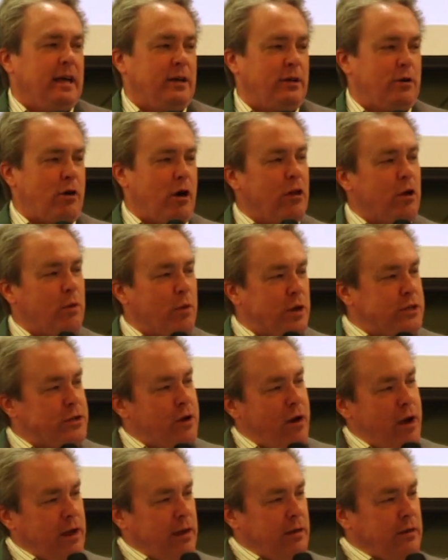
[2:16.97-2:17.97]
Darla, we're
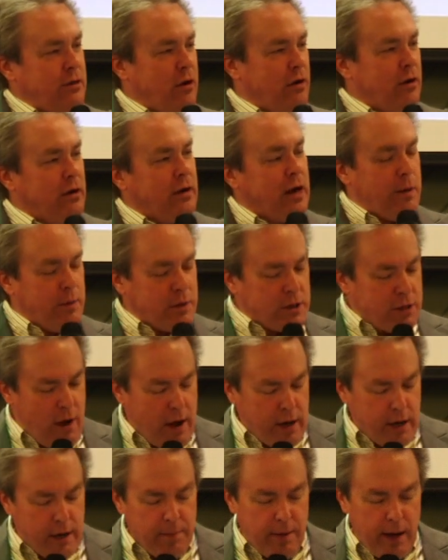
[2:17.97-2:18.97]
ta- Darla and I were
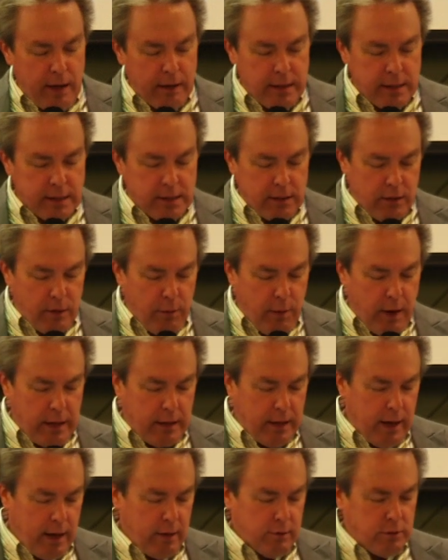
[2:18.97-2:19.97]
talking about this on the way
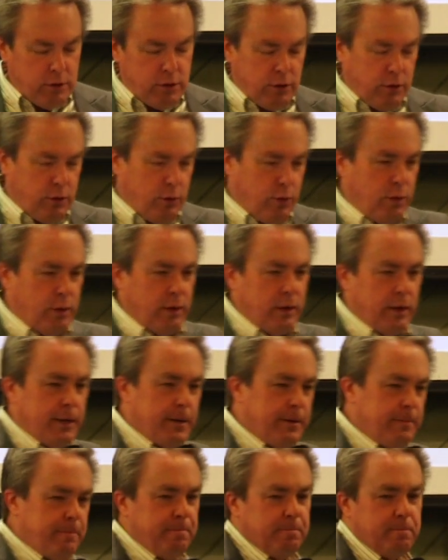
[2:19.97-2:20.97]
down to
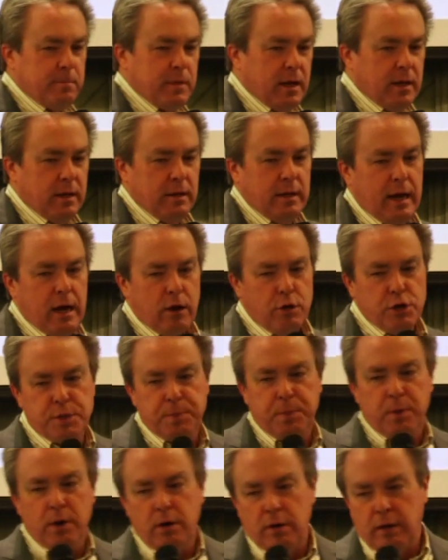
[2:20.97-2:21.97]
um,
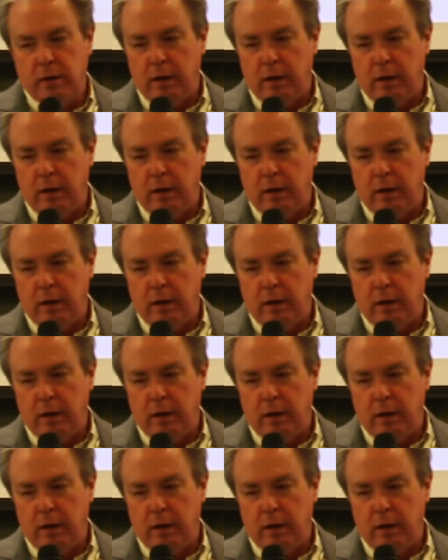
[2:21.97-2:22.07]
Harrisburg.